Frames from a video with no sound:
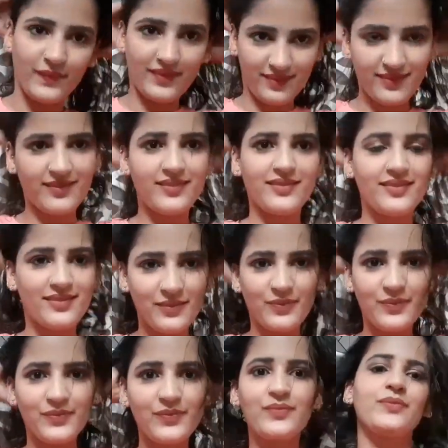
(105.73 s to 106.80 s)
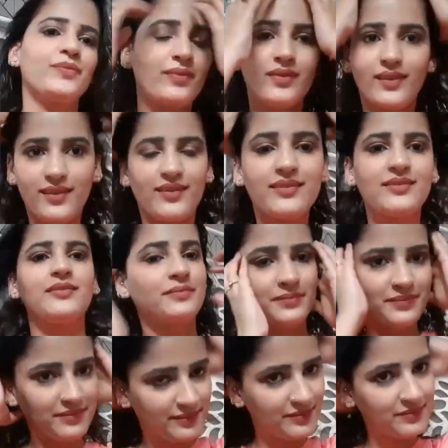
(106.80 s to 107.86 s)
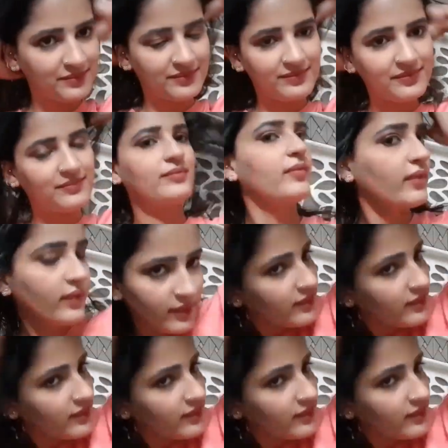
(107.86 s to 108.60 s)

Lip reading: Work your way across your scalp to